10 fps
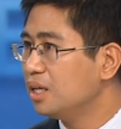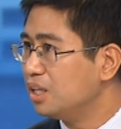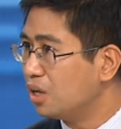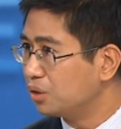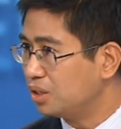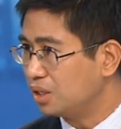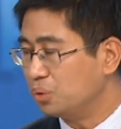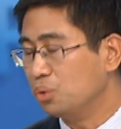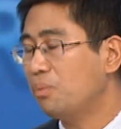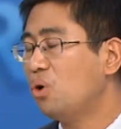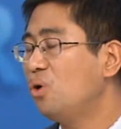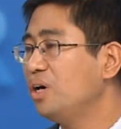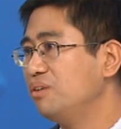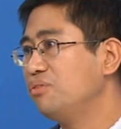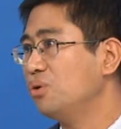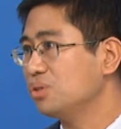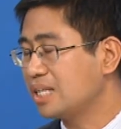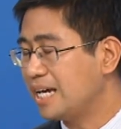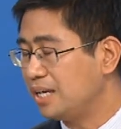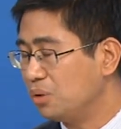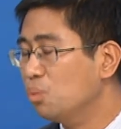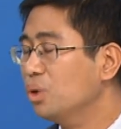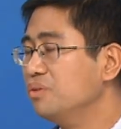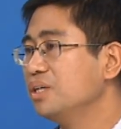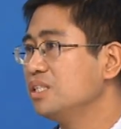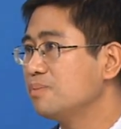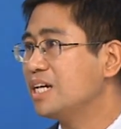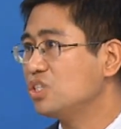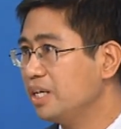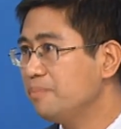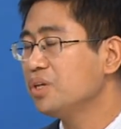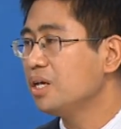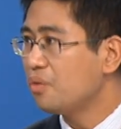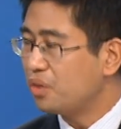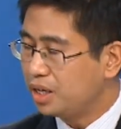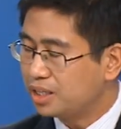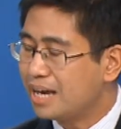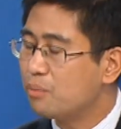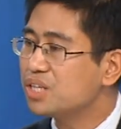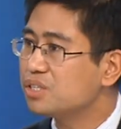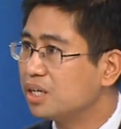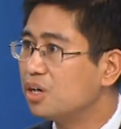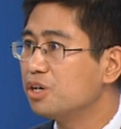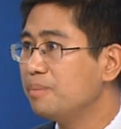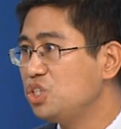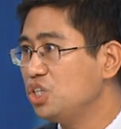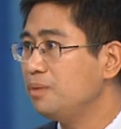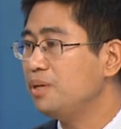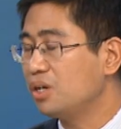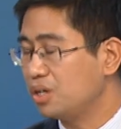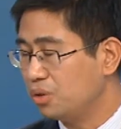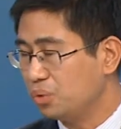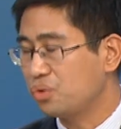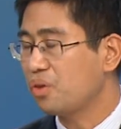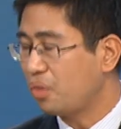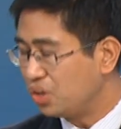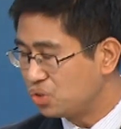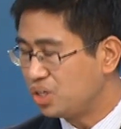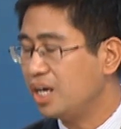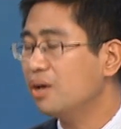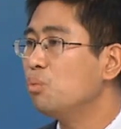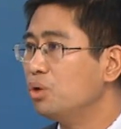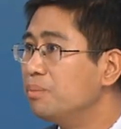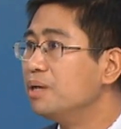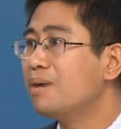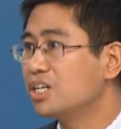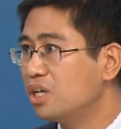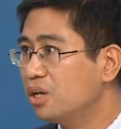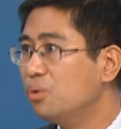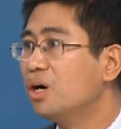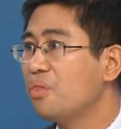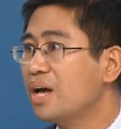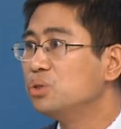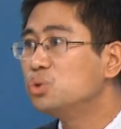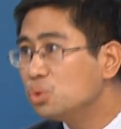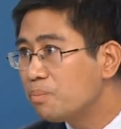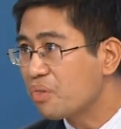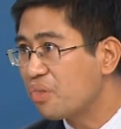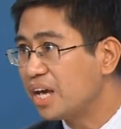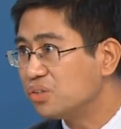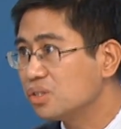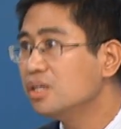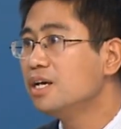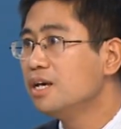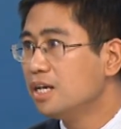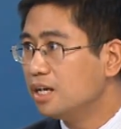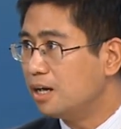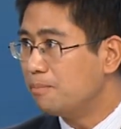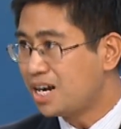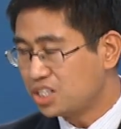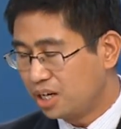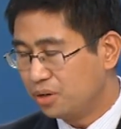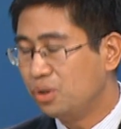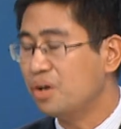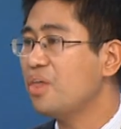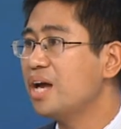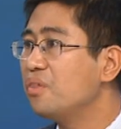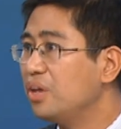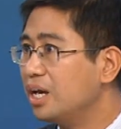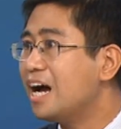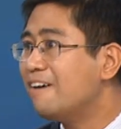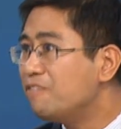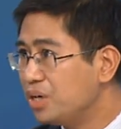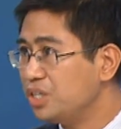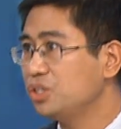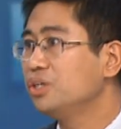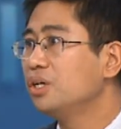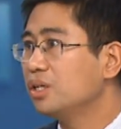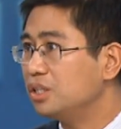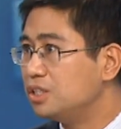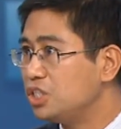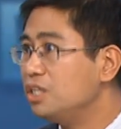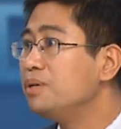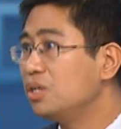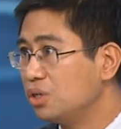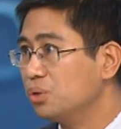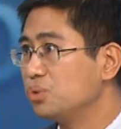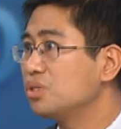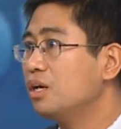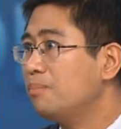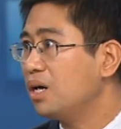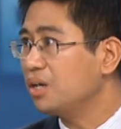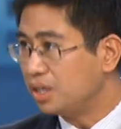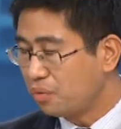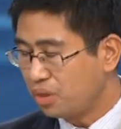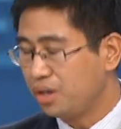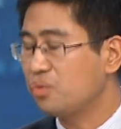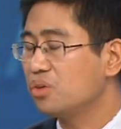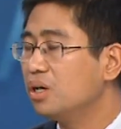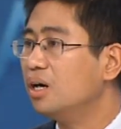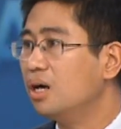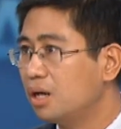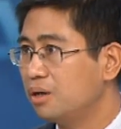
not a good point for Tsai Ing-wen, especially the Taiwan's economy GDP growth this year would be much lower than 2%, uh, much lower than the average uh, GDP growth among in this, uh,